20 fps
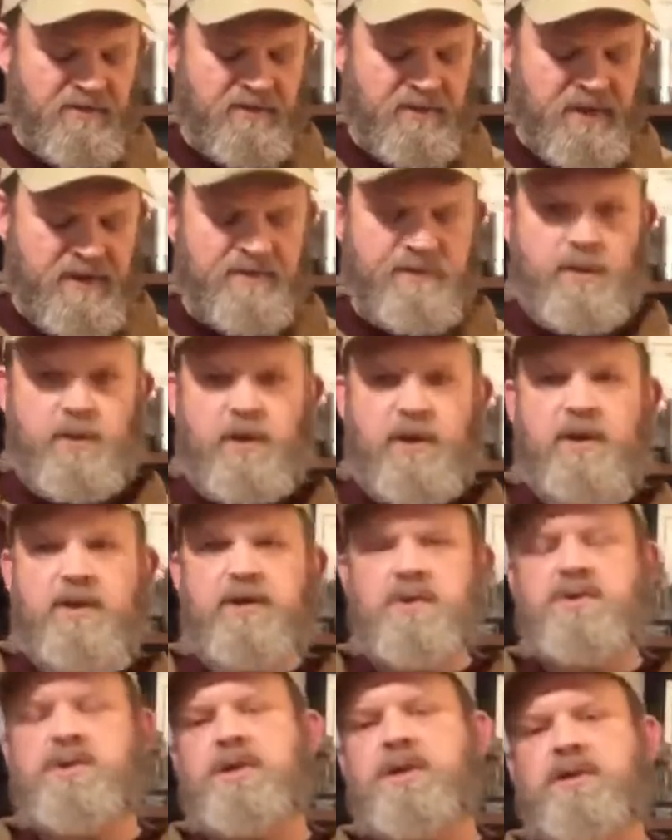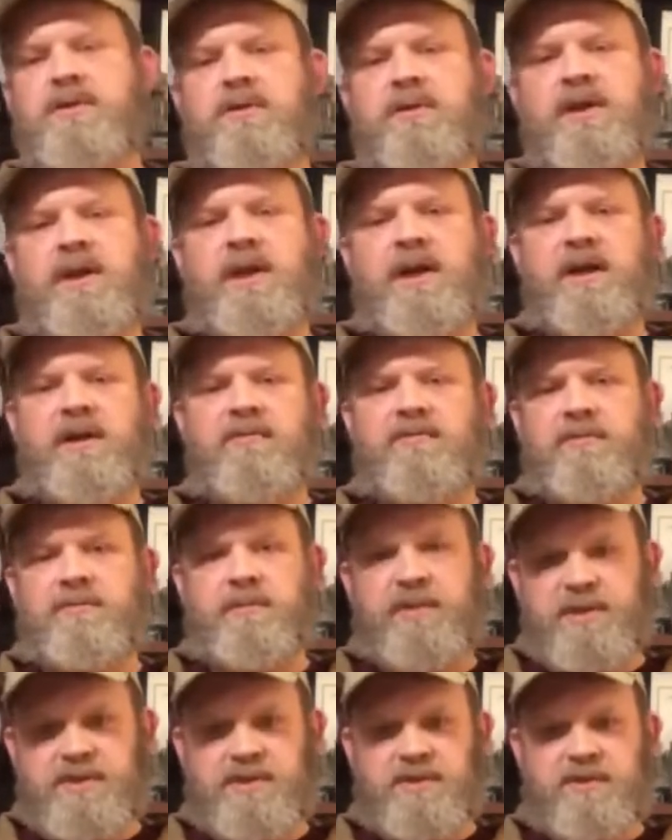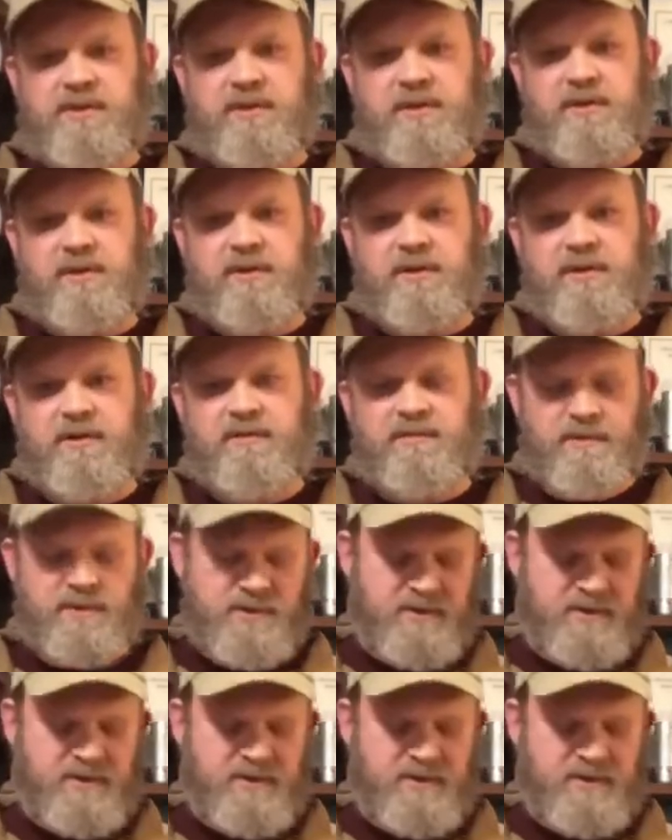If you are using your live pistol for